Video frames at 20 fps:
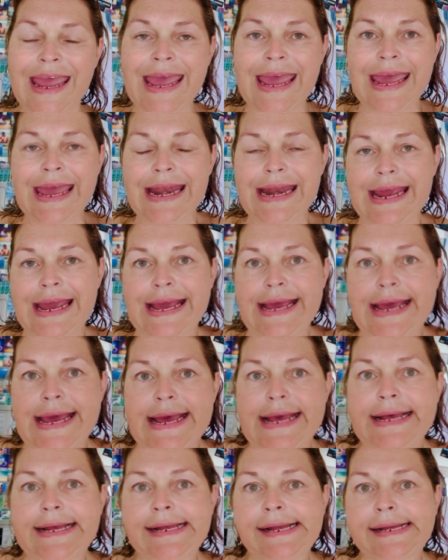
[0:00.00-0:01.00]
It
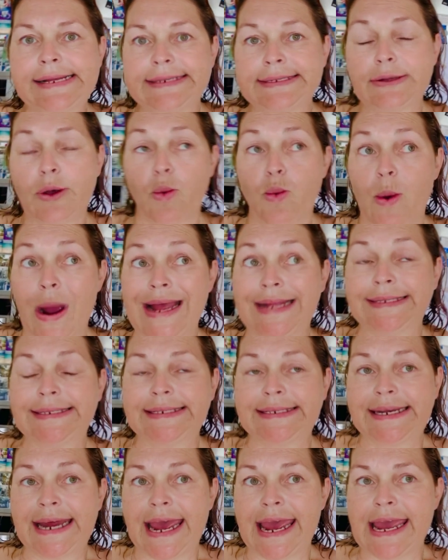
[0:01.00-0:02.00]
is
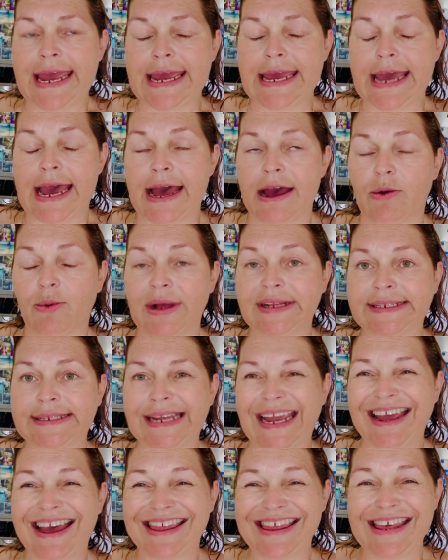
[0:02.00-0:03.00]
Wednesday here.
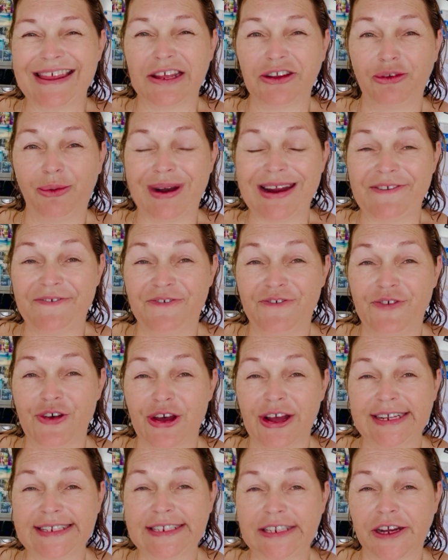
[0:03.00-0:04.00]
Wednesday, I think the
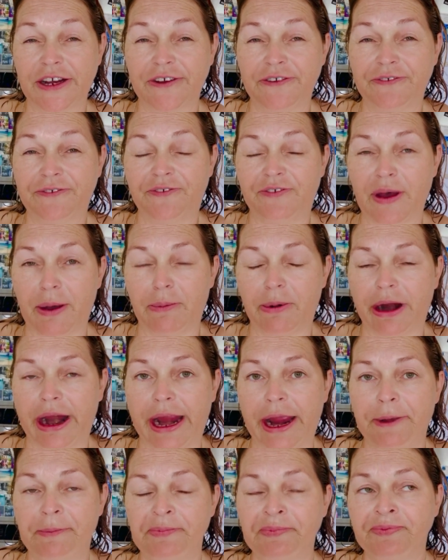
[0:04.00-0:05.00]
21st of
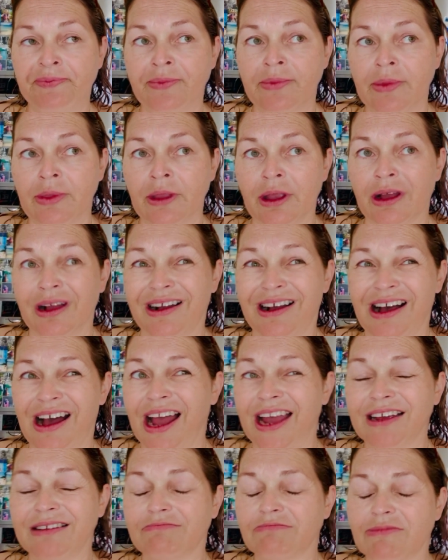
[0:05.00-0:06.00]
February.
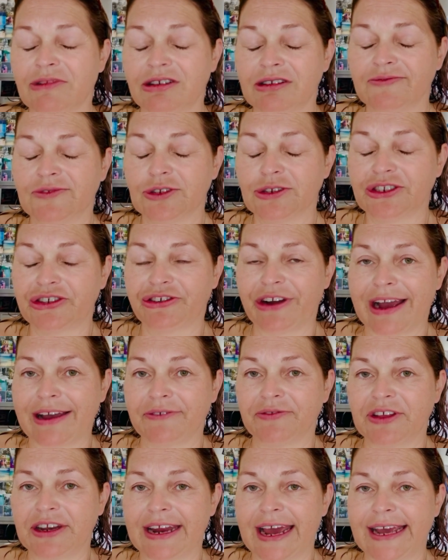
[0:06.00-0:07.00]
I kind of lose track
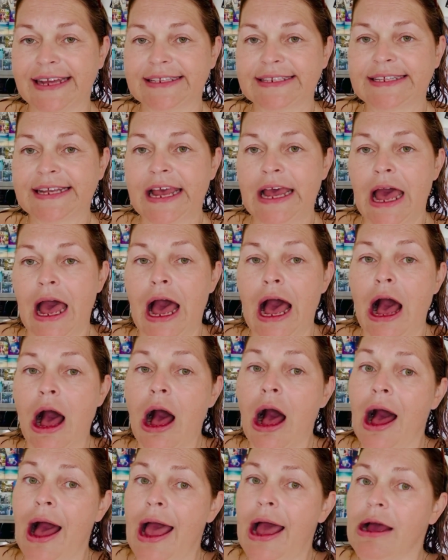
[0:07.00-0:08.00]
of the dates.
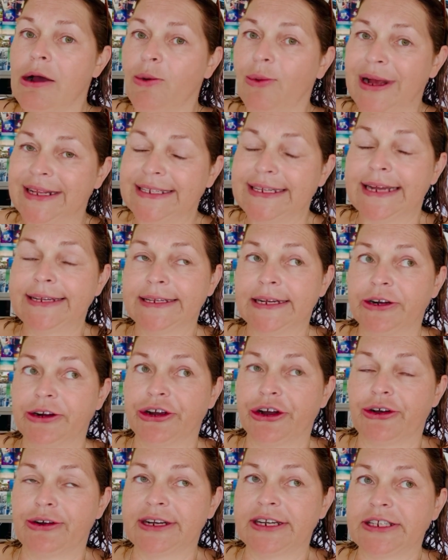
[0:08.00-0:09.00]
Wednesdays, I
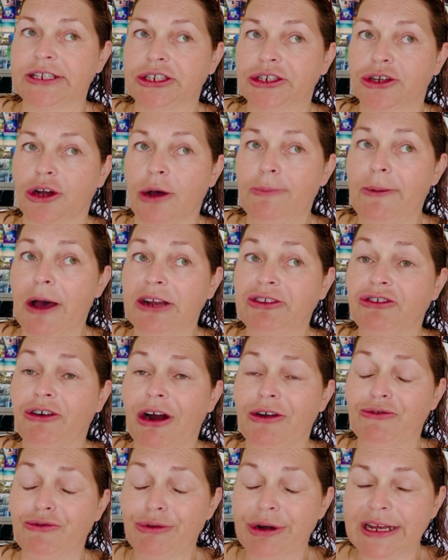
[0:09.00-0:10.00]
don't go into the shop. I try
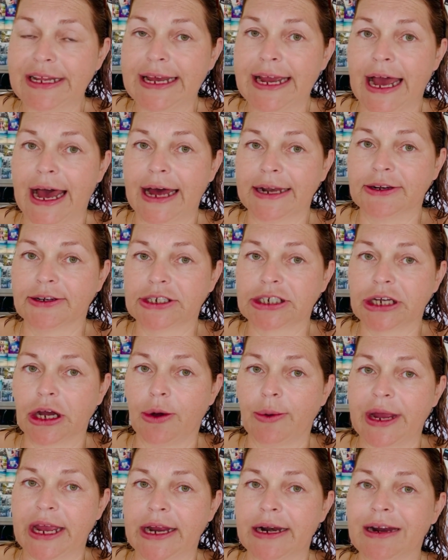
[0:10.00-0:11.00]
really hard not to
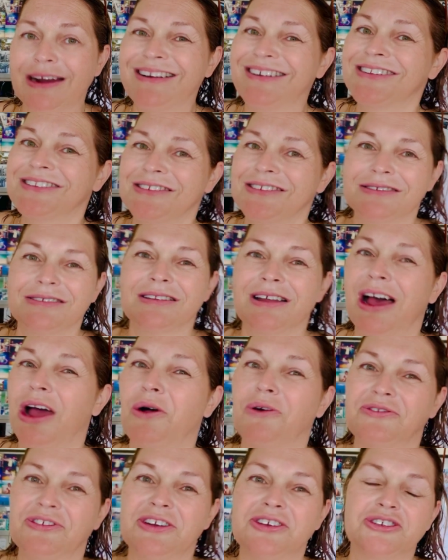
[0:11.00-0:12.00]
go in. I
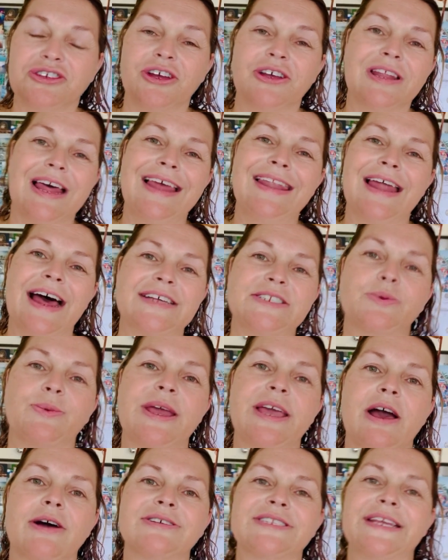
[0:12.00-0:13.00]
often do. Like last
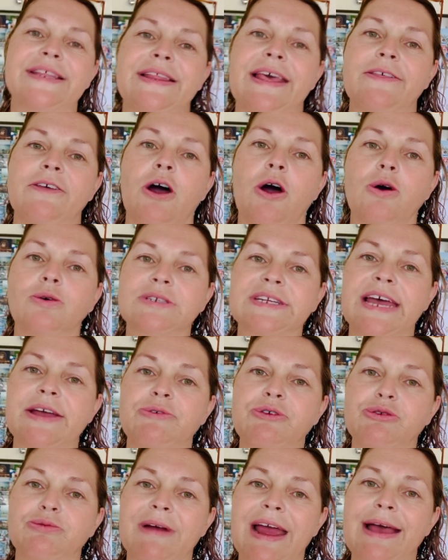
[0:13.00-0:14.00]
week, I was in there the whole day
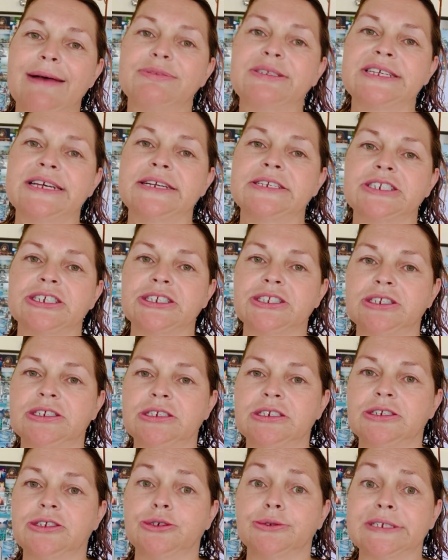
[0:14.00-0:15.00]
with reps and
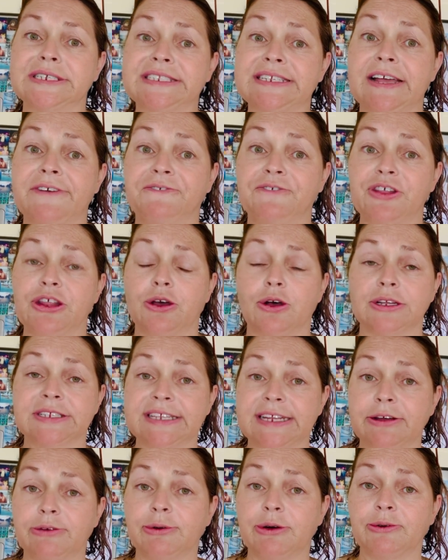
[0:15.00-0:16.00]
just doing stuff for the
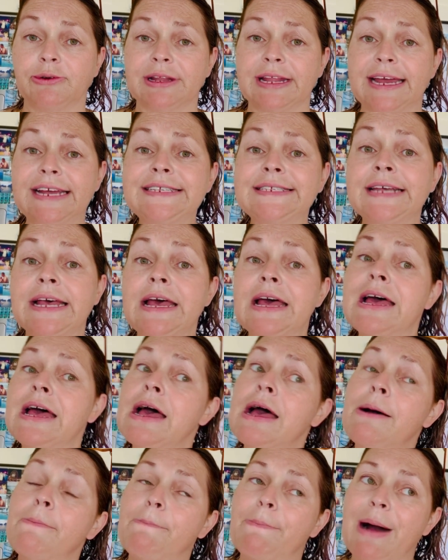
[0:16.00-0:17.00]
Gosling quilt release.
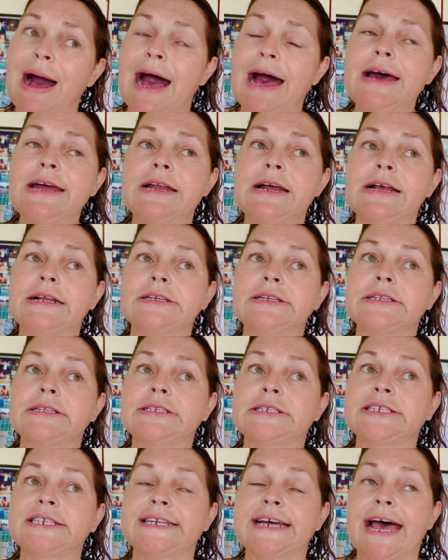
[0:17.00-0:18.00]
But
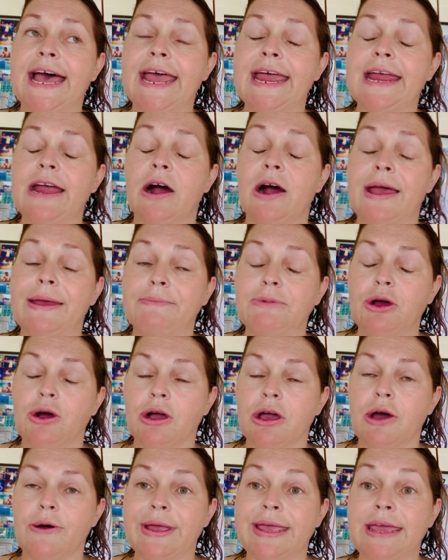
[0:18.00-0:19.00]
today, I am
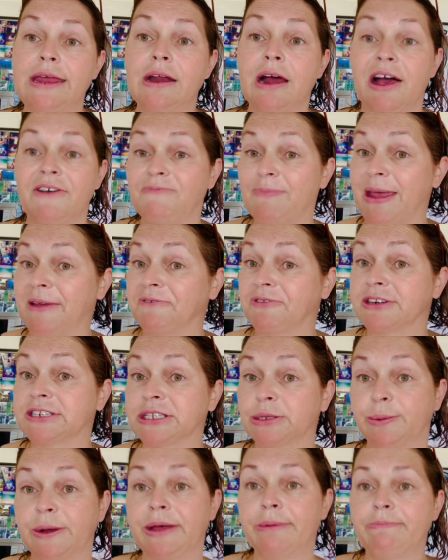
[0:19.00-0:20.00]
not going in. I've been for a
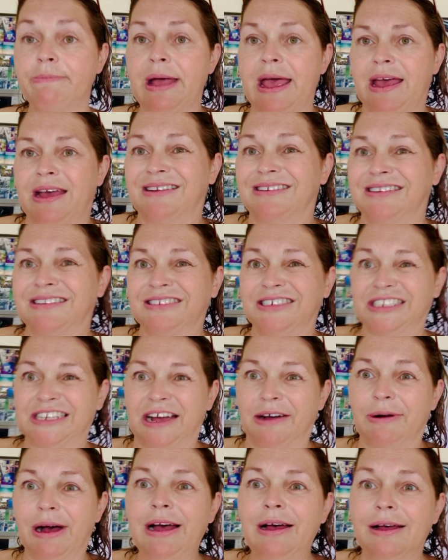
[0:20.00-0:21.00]
swim and a
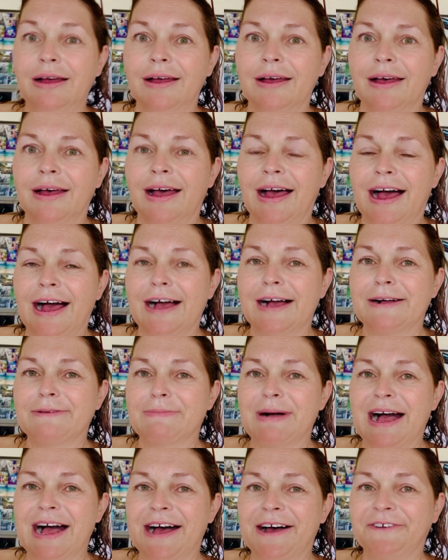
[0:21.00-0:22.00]
shower
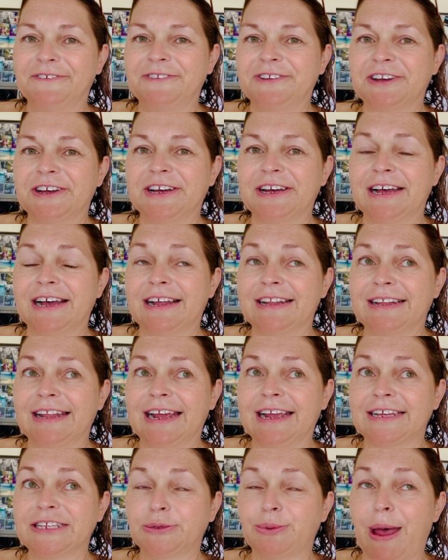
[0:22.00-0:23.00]
after,
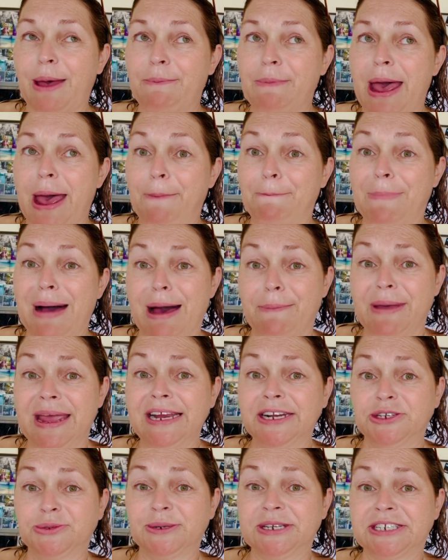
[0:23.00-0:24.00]
like, I swam at Bar
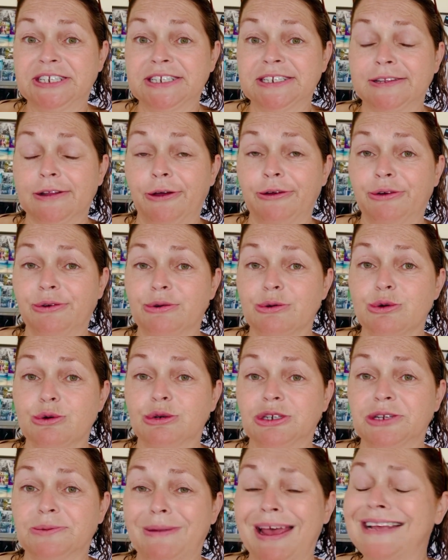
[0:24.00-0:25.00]
Beach, which is local
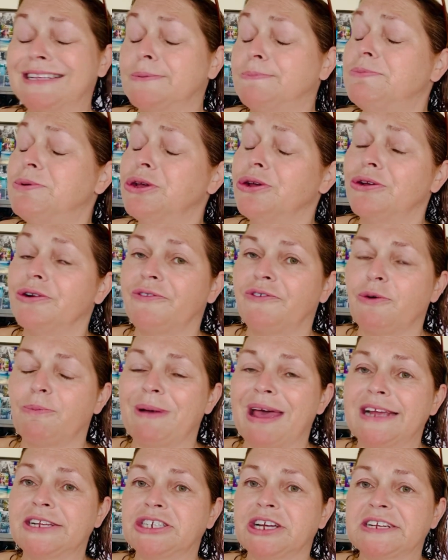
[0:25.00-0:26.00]
to me. It's a beautiful
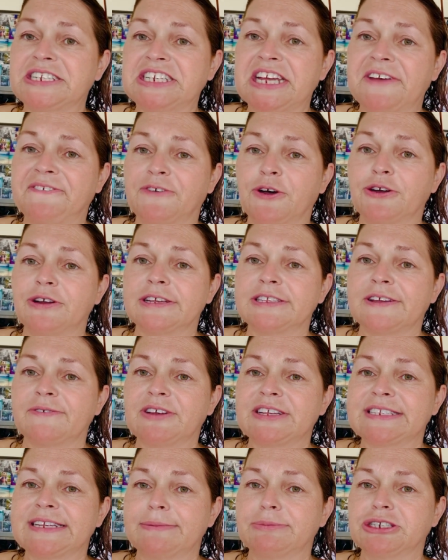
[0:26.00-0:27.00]
beach. I share photos of
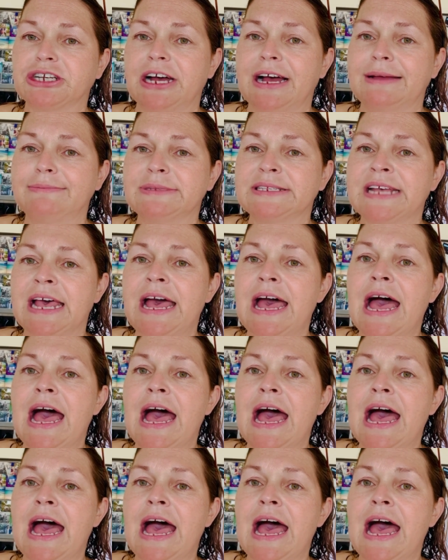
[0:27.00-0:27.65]
it sometimes.